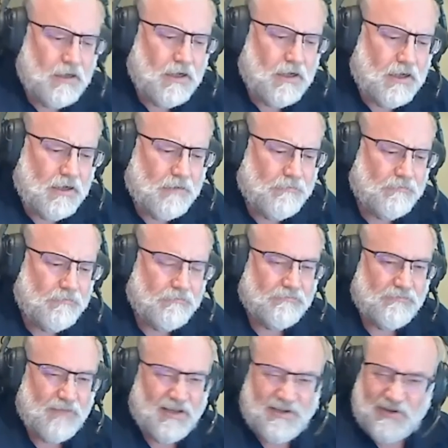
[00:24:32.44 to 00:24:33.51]

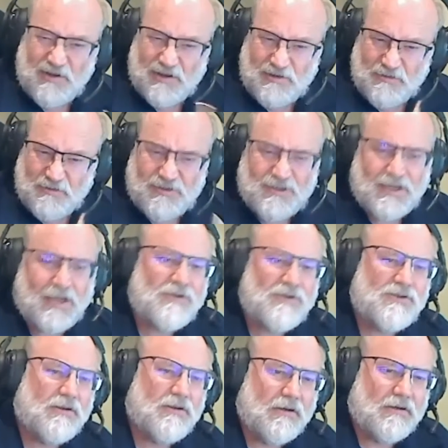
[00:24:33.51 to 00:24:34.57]
and you
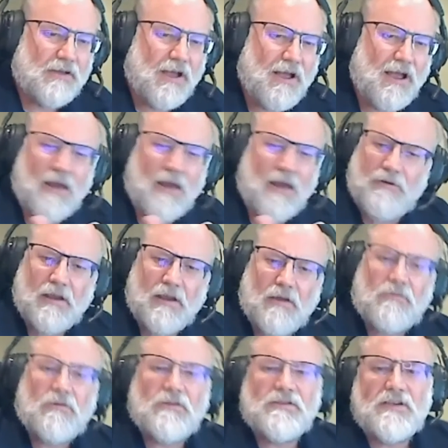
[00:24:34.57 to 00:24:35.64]
touched on it, hiring
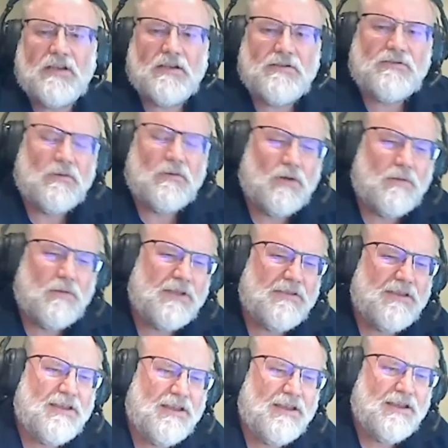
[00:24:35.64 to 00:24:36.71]
across country? What about
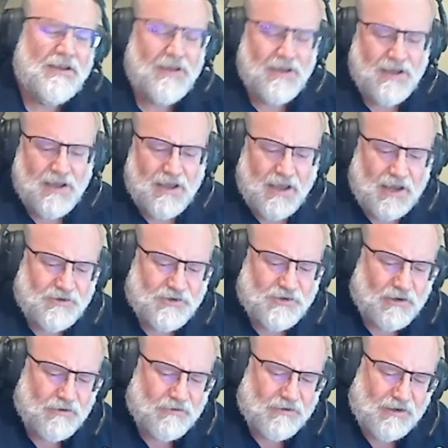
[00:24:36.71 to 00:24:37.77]
the
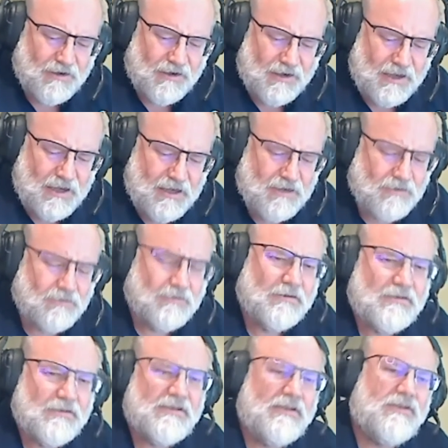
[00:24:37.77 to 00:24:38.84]
HR and
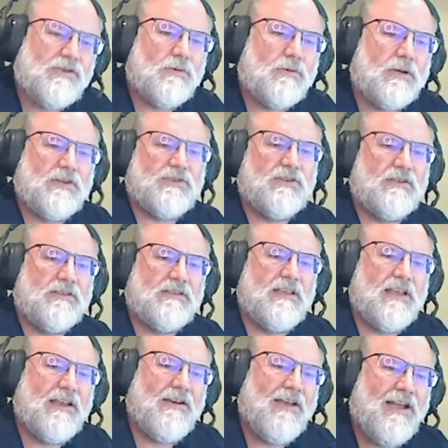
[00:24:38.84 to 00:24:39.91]
legal situations
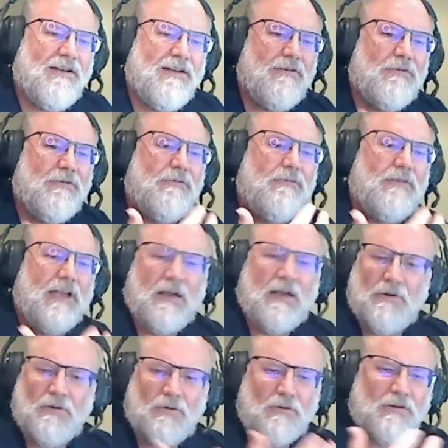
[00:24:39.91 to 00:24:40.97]
there? How
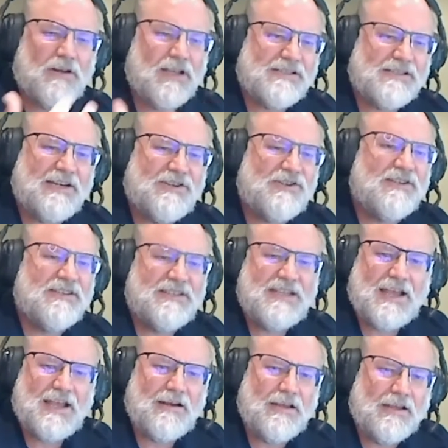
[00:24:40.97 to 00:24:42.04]
are organizations
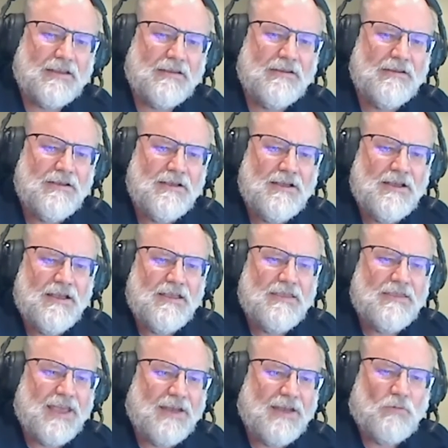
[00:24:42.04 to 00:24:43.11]
tackling
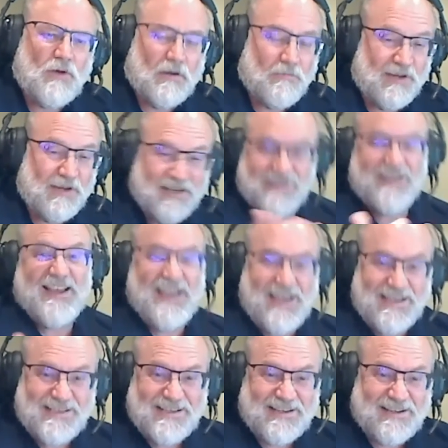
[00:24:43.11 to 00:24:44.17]
that one? Because
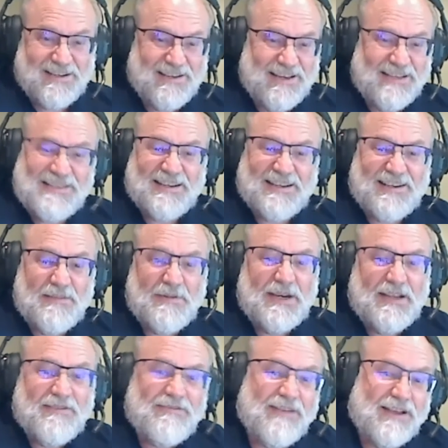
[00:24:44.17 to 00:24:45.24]
is it a
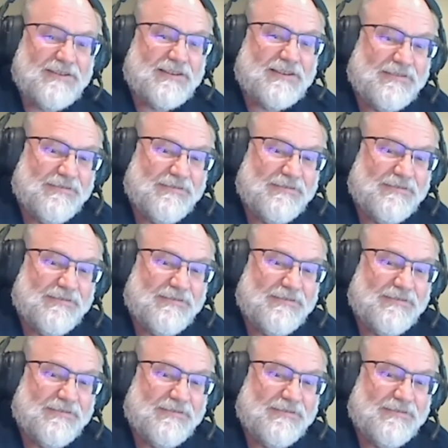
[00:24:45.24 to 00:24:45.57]
limiting factor?